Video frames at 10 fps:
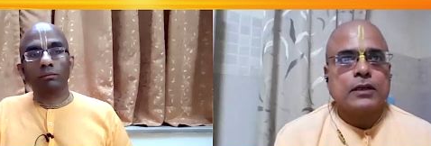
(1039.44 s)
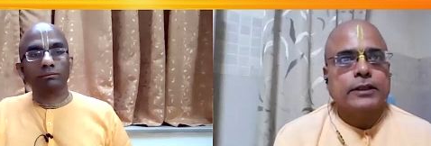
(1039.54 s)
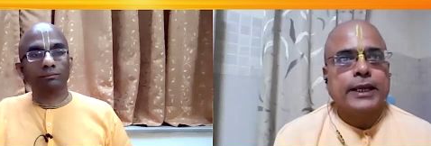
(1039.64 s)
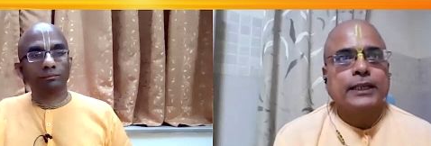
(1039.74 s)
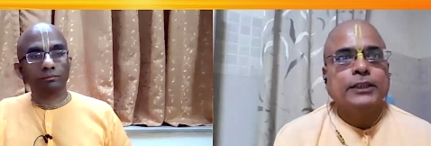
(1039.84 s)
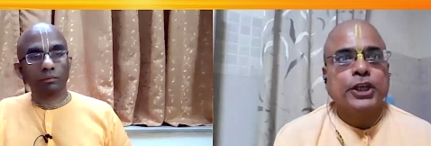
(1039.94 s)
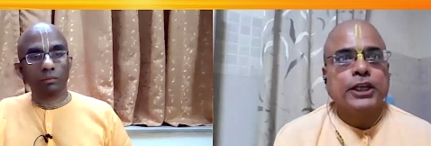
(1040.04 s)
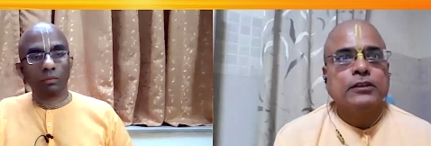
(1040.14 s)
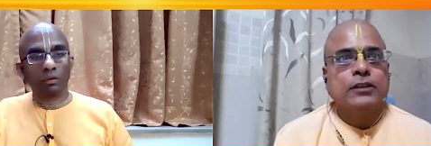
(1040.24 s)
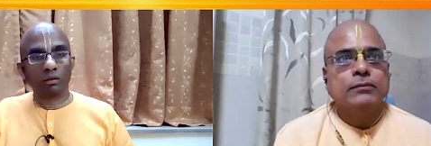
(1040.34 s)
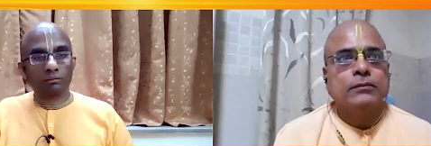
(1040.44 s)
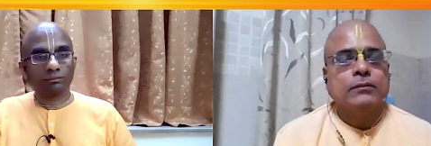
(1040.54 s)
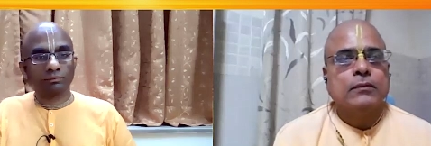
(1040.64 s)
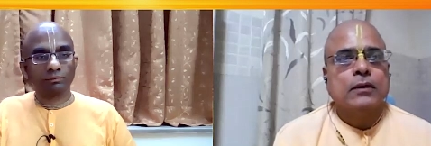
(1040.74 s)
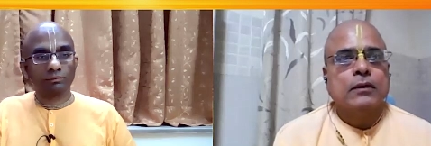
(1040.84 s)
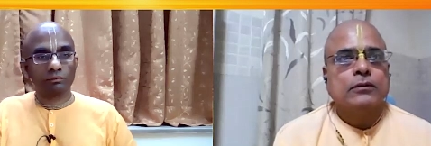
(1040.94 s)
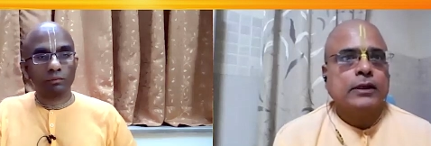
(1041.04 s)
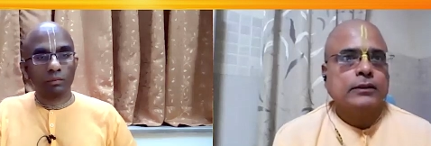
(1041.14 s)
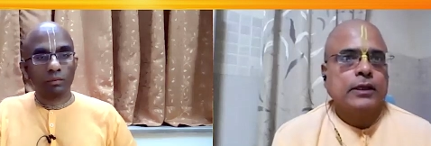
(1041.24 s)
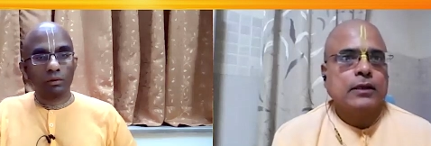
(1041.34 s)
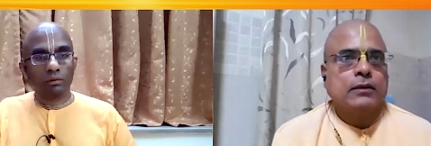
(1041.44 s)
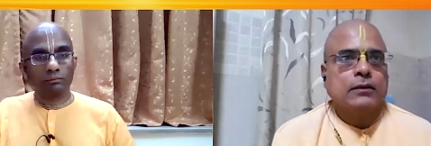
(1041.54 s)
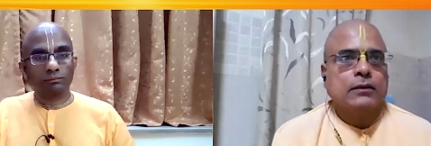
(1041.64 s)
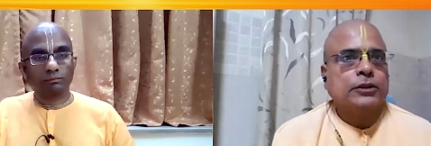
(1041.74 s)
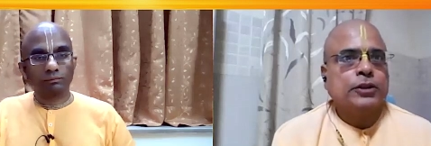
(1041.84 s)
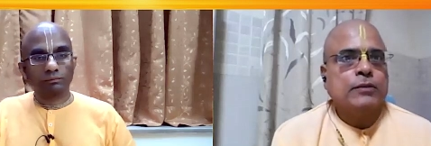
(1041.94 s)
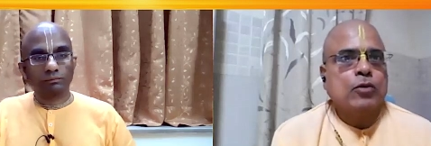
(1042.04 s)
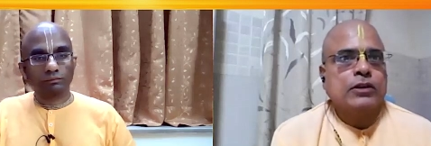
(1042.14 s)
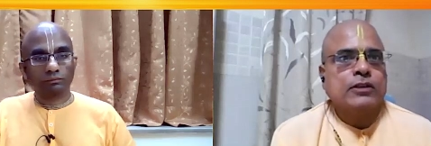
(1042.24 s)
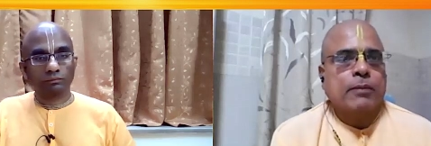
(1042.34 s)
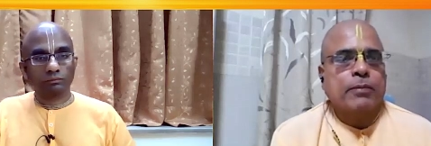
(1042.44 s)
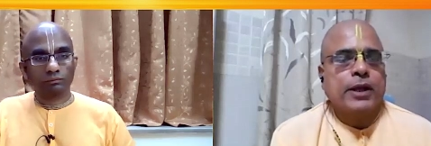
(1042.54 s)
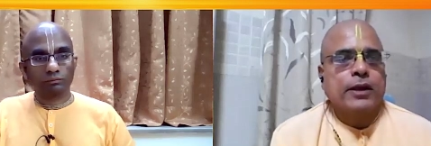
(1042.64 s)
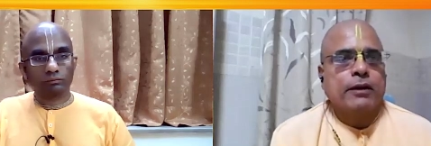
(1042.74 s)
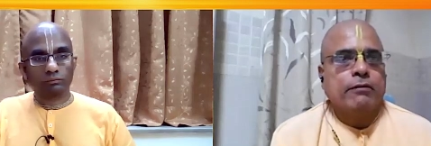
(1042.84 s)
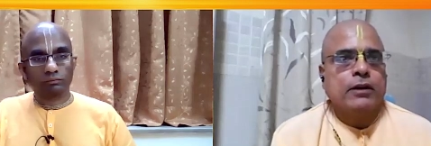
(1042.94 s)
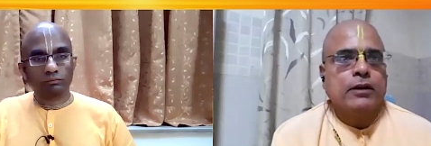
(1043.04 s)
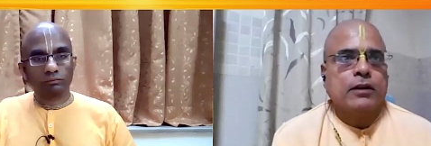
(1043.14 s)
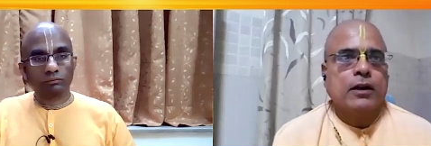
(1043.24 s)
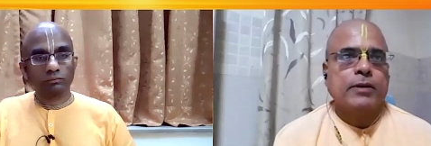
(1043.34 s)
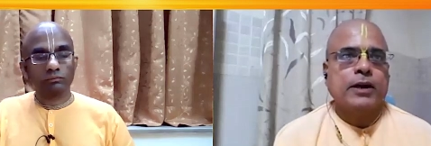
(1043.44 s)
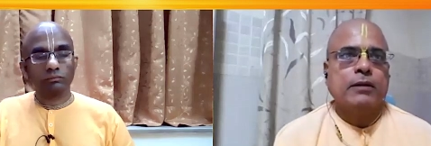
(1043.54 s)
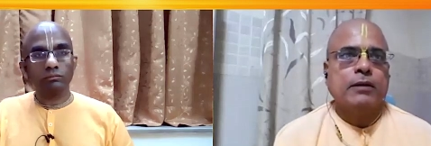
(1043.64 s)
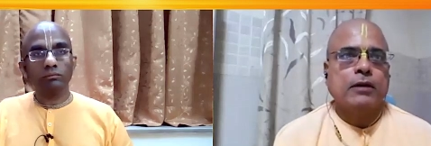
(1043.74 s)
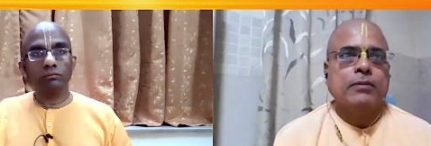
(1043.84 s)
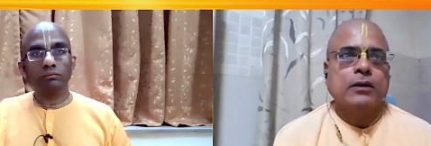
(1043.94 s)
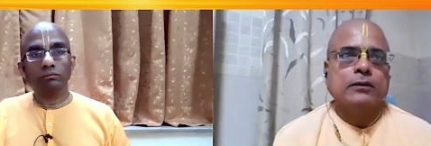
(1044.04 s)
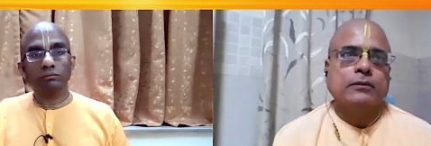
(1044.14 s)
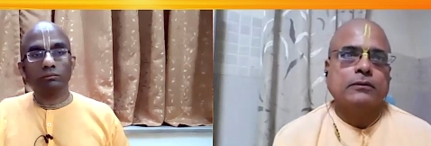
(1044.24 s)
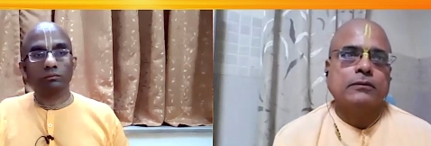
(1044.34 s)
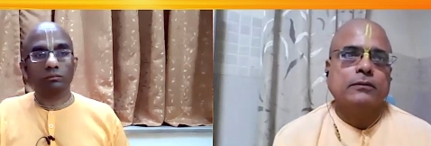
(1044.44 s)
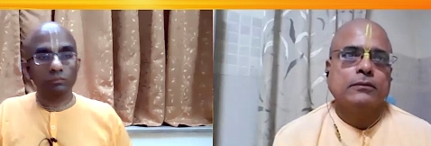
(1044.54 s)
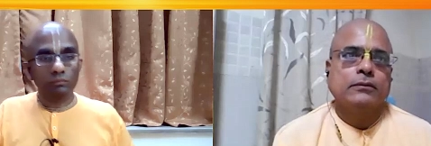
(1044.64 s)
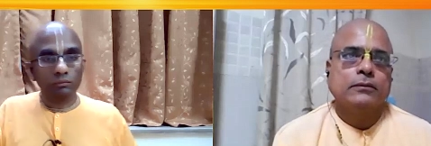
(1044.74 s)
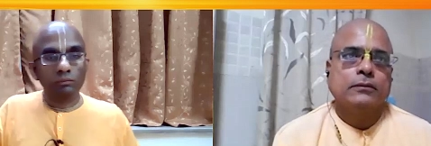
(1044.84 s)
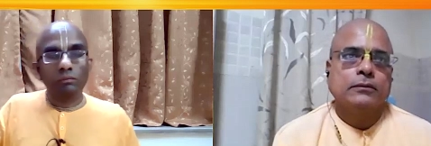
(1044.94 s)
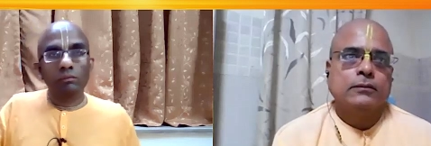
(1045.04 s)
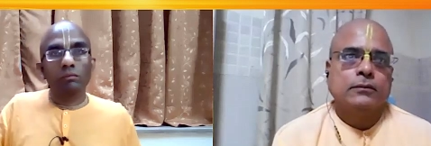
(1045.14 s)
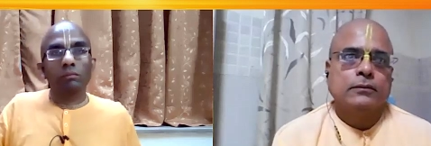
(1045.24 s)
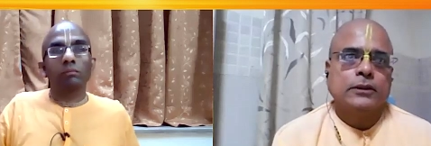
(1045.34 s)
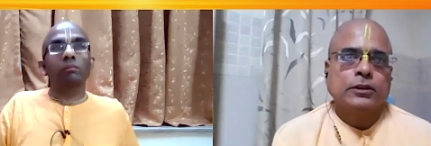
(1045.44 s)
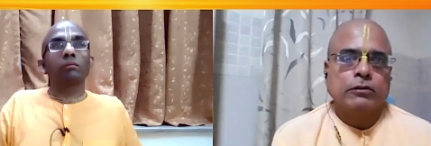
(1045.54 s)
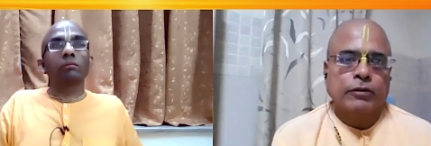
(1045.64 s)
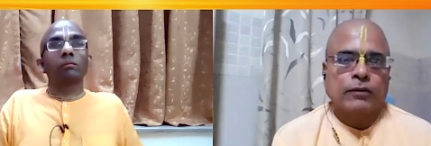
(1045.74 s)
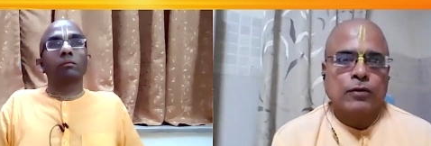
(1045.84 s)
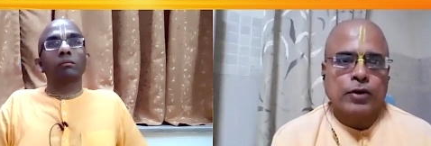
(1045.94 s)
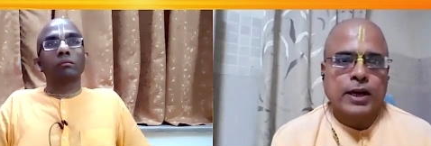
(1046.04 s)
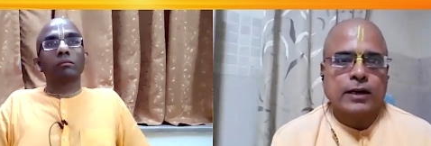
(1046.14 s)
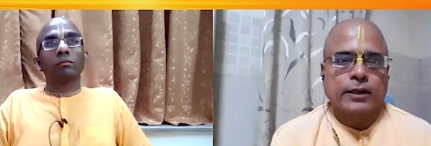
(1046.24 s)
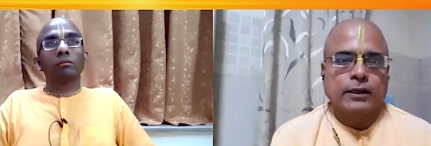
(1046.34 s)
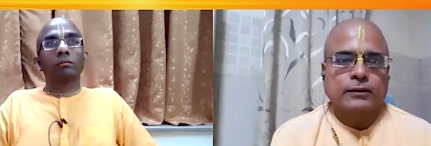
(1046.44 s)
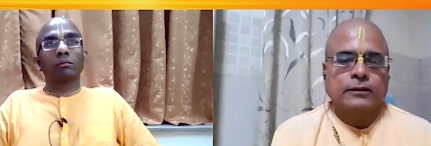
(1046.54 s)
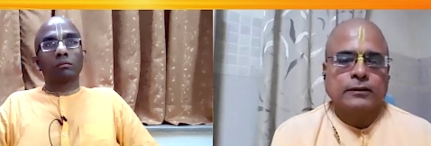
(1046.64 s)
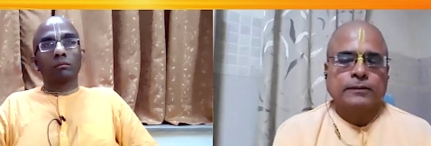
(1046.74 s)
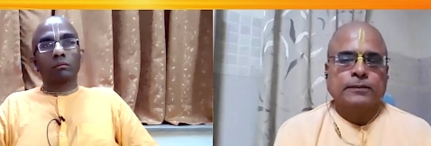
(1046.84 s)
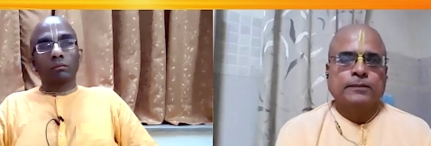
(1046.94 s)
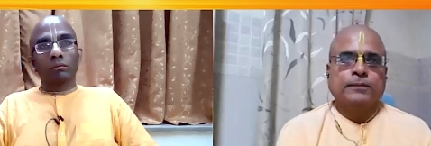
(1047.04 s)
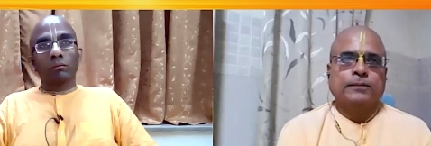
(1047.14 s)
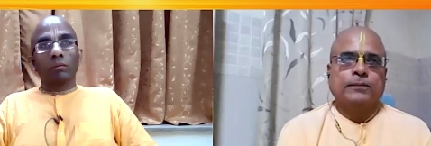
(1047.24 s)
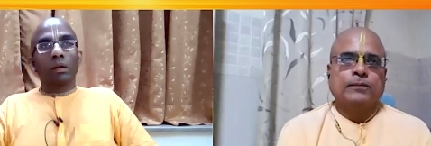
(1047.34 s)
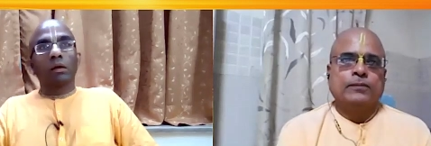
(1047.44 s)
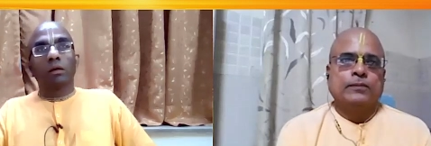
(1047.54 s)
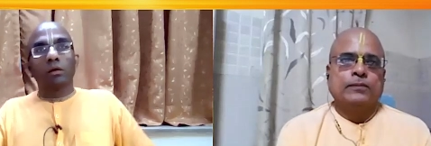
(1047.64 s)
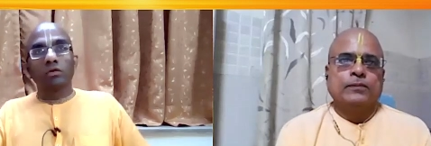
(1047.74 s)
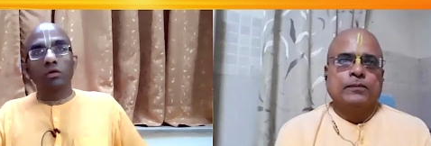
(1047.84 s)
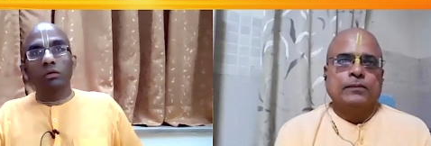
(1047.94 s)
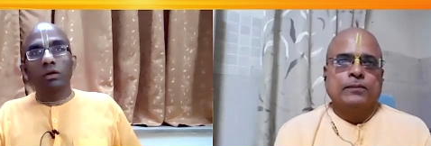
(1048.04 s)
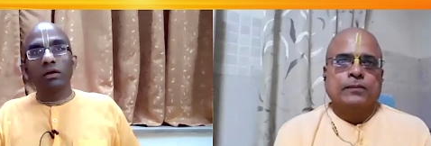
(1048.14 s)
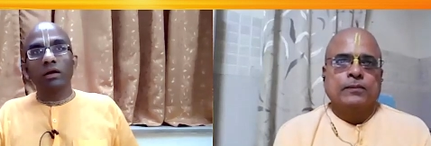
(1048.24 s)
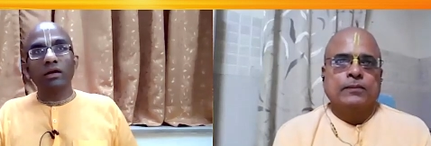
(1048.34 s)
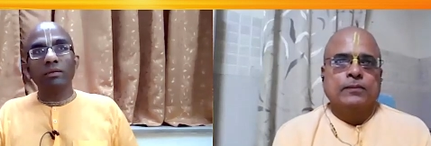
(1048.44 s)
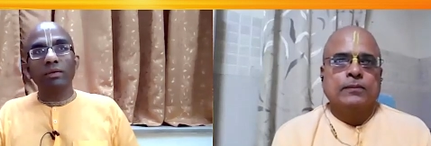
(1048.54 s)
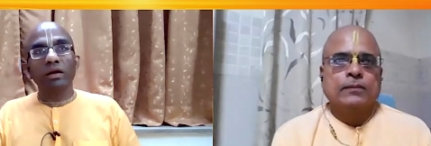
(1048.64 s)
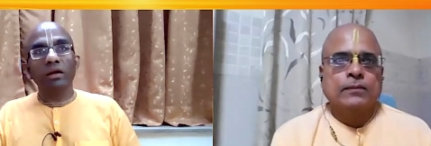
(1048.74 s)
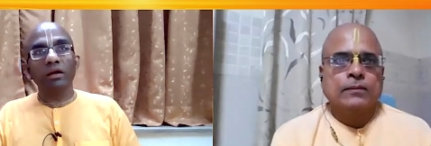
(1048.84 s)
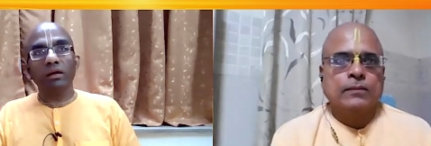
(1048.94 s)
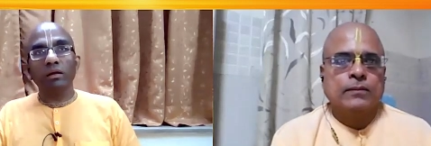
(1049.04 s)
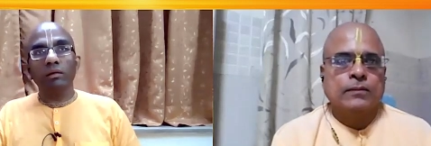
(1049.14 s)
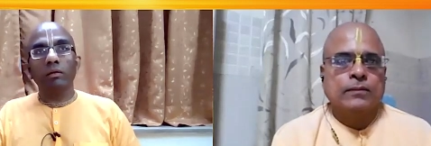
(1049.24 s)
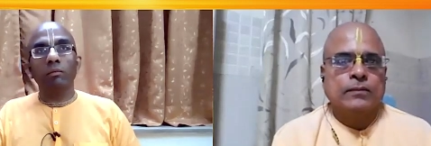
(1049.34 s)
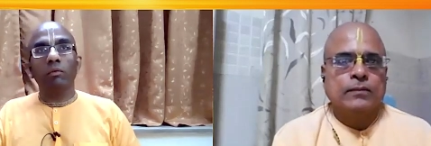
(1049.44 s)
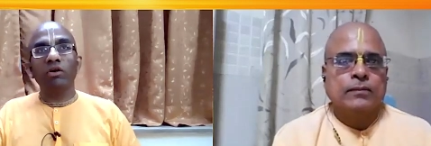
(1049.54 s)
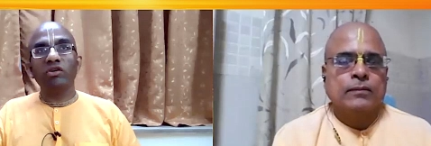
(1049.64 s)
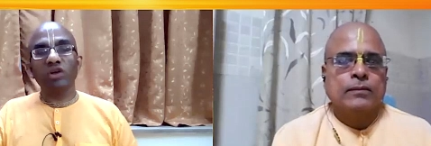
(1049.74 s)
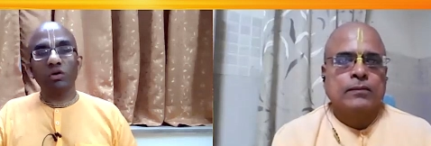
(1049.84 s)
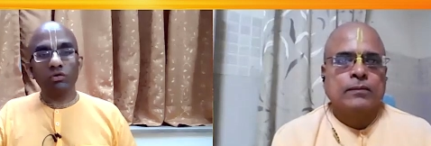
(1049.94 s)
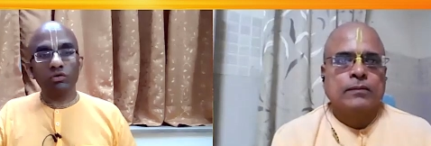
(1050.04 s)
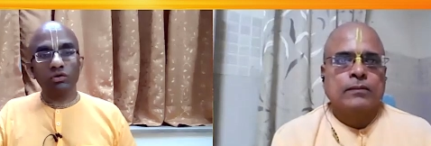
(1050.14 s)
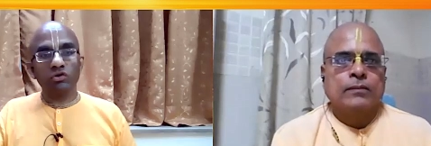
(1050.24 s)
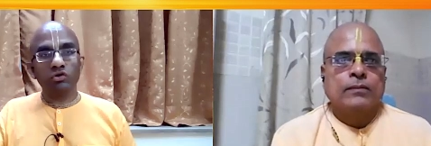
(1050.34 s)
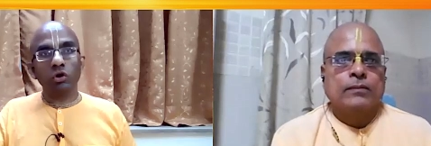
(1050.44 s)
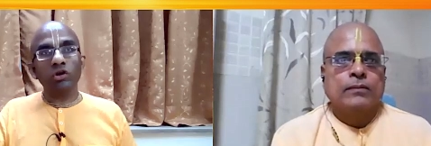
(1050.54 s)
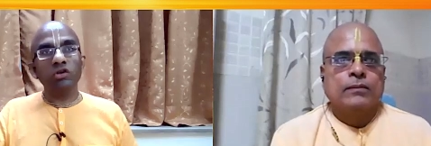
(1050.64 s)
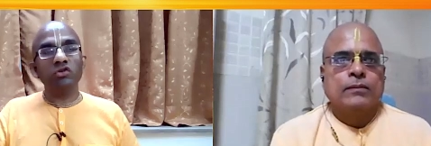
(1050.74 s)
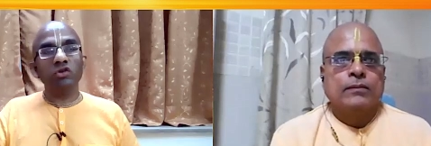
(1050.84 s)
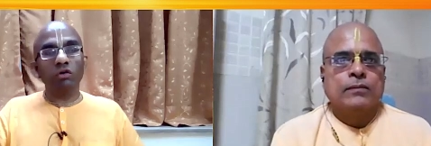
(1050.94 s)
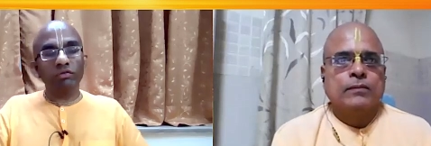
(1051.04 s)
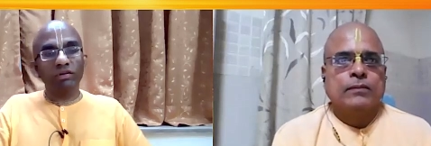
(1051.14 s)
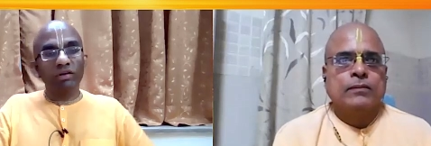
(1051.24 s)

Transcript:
Speaker 1: they can change them. So I think uh, nothing more is happening even in Ramayana and Mahabharata.
Speaker 2: Mm. Just a way of hmm. looking at things. So it ultimately boils down to a choice of